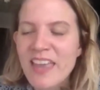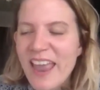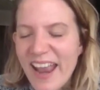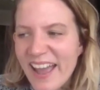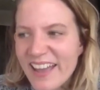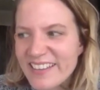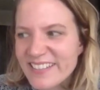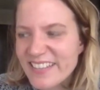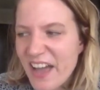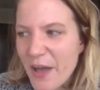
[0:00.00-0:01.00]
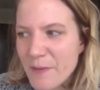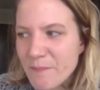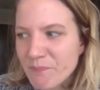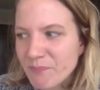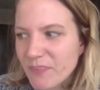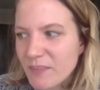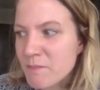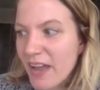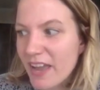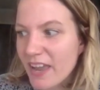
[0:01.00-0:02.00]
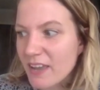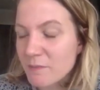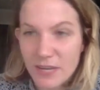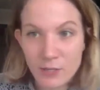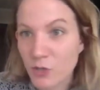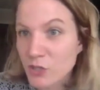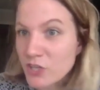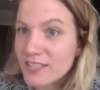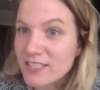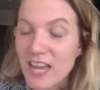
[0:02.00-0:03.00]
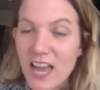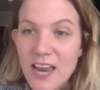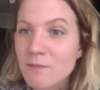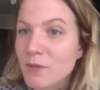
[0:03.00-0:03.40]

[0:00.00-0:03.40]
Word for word: And um, my pediatrician at the time,